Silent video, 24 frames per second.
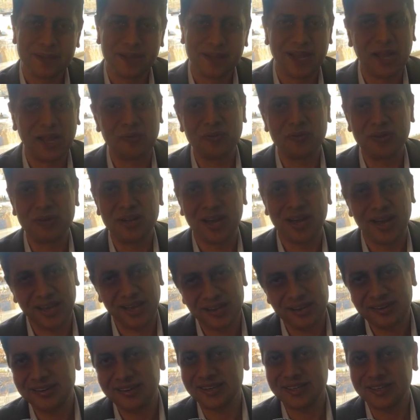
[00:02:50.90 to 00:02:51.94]
I would
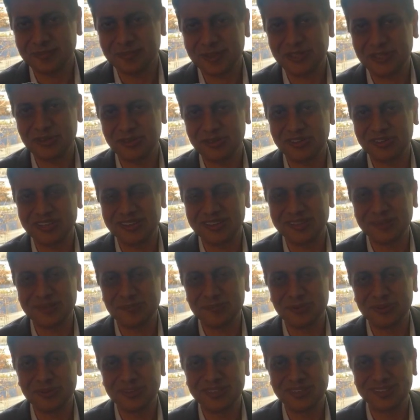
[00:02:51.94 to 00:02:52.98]
highly recommend you to read the
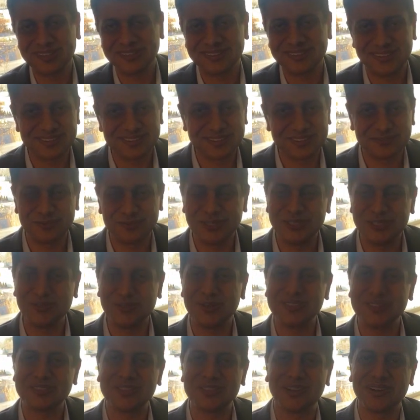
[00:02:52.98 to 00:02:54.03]
book. This video
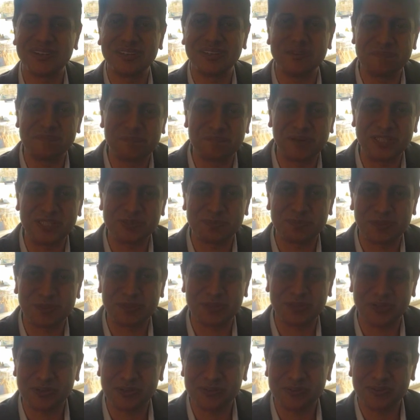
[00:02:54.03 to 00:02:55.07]
is not a replacement
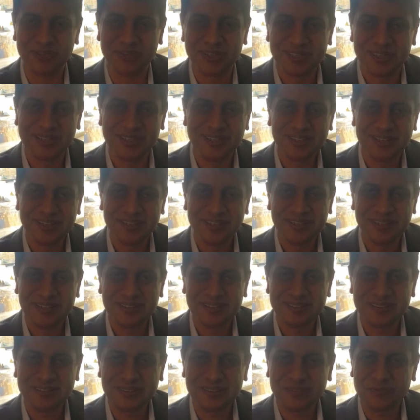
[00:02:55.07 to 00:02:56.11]
of
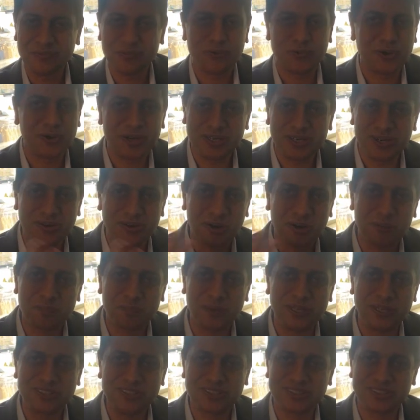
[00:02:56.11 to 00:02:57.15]
the 400 odd
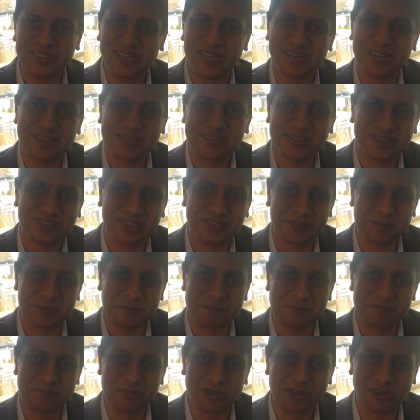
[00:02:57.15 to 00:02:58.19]
pages that
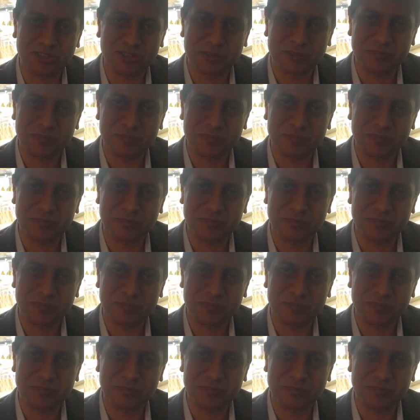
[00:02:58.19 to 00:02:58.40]
Dr.